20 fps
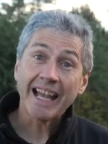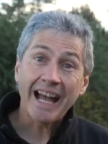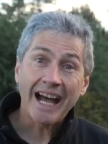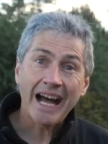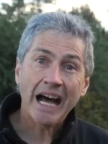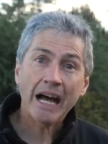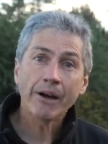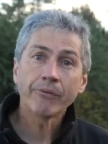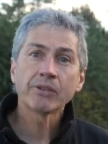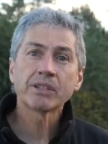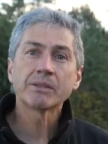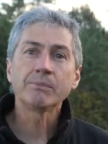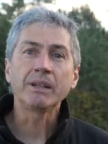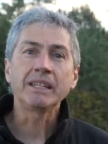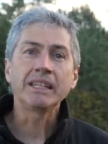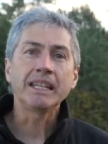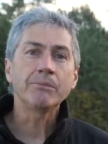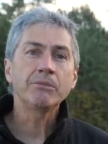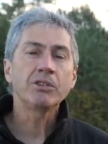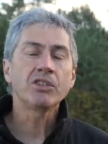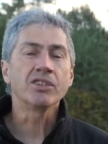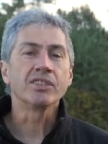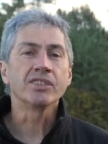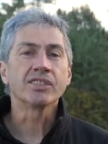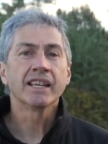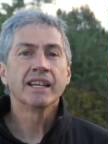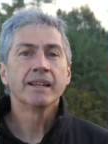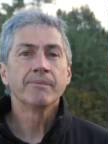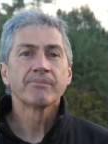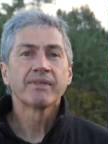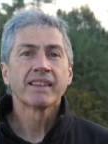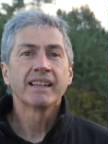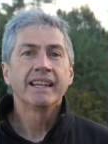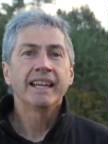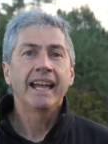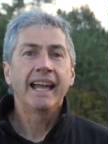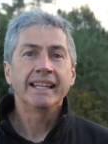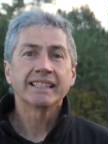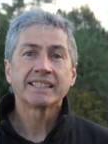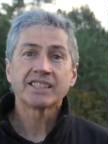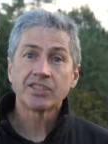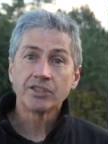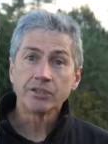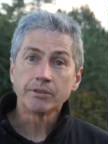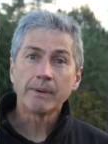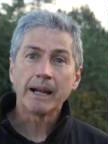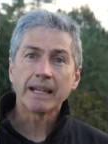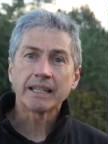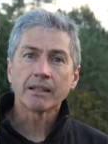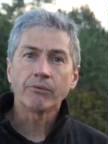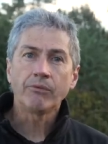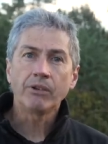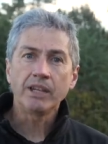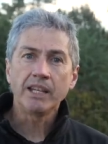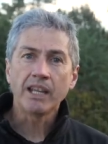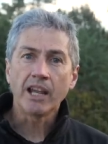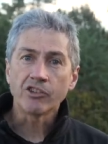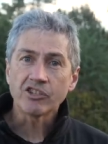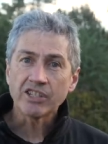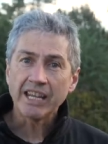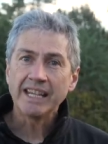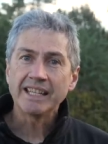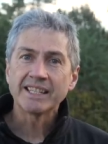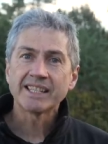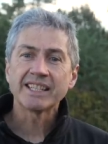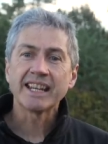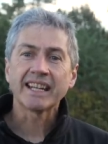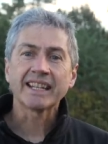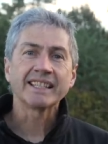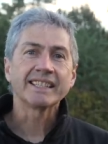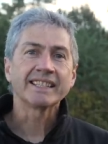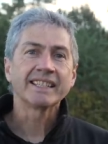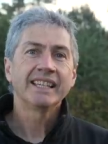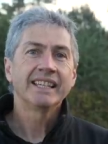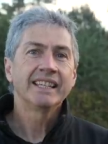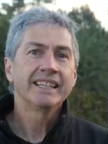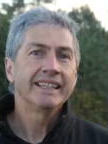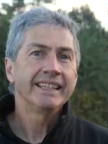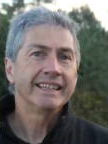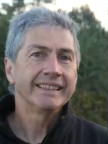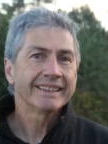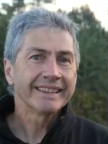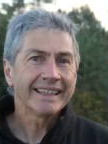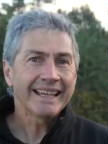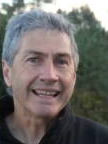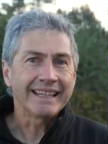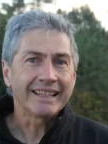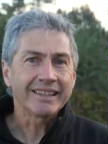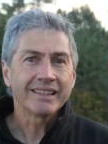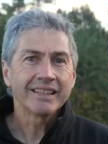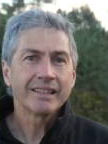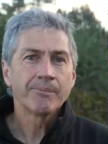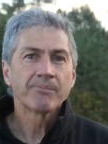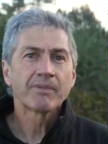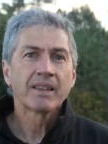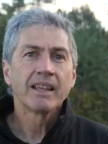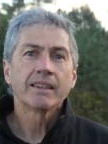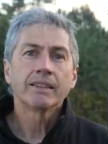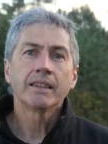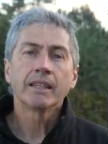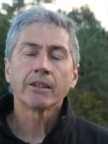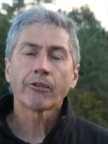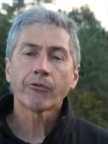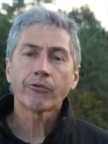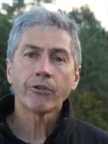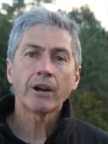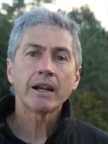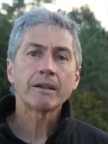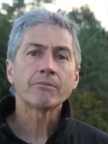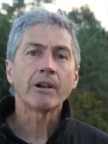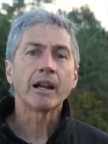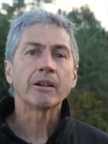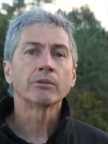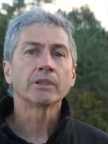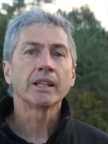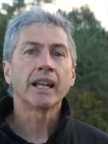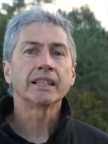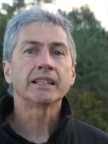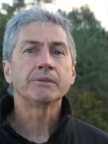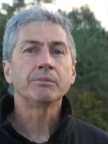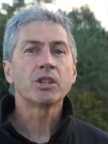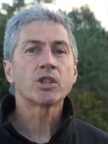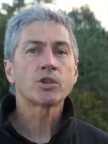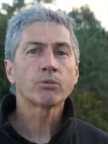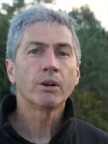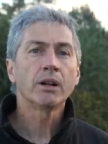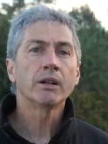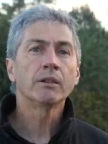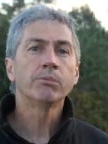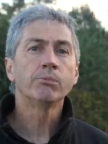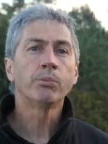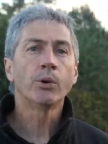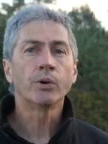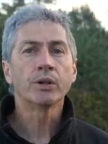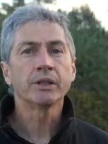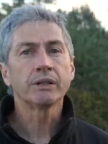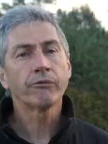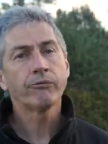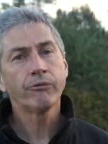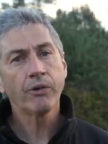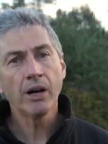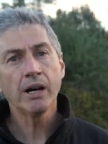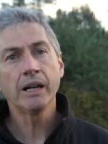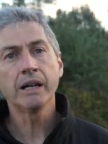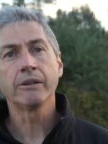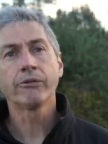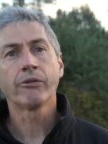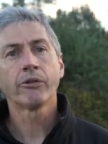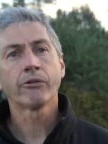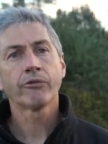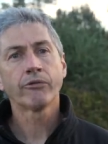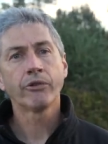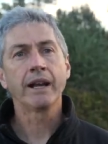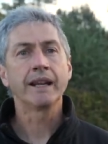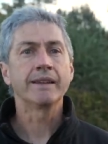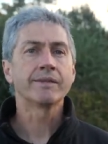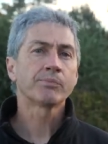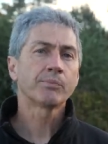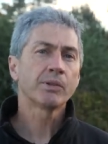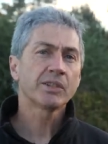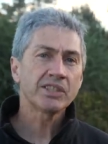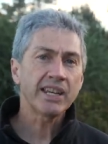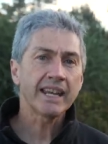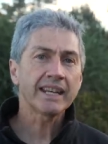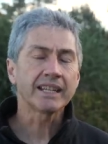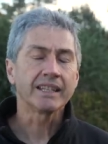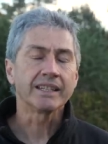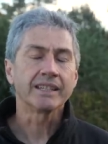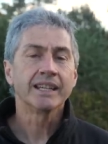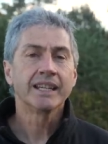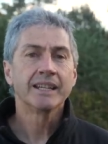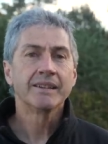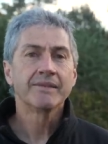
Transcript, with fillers: half as many images, and still make the video 10 seconds in length, then the frame rate will only be 12.5 frames per second.